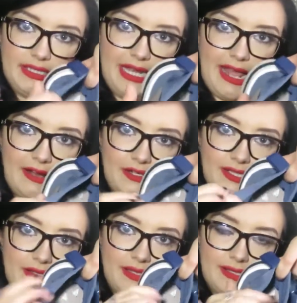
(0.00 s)

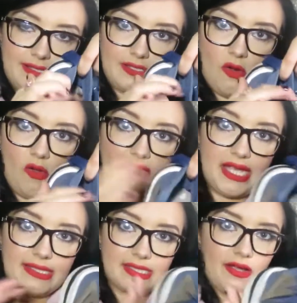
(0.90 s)
layers that it's got on
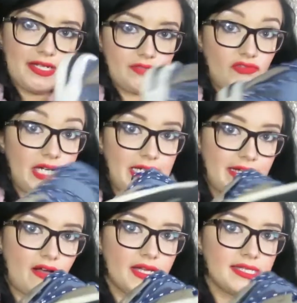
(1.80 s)
the inside is really
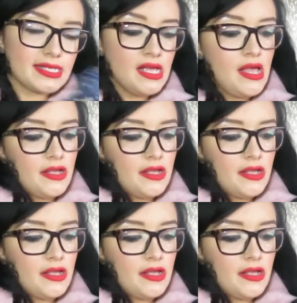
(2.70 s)
nice.